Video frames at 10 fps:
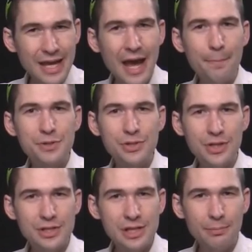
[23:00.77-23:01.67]
caps
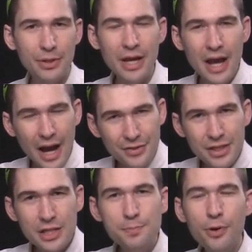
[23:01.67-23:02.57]
the assembly. I
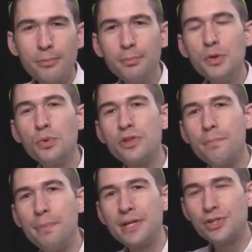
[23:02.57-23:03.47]
think that's probably one of the
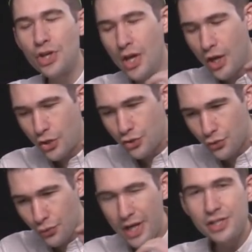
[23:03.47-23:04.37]
best
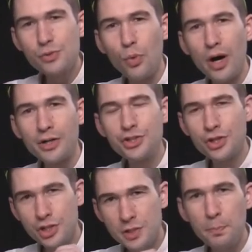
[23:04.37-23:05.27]
dress watch,
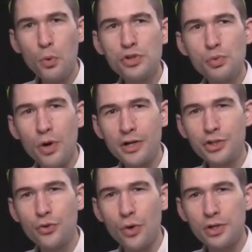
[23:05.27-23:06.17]
sports
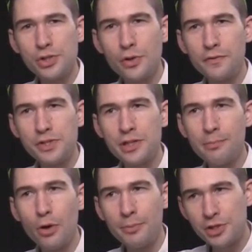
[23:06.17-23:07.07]
watch crossovers at the
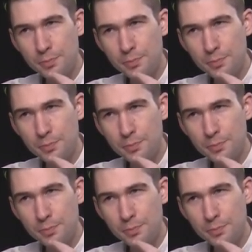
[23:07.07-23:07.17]
moment.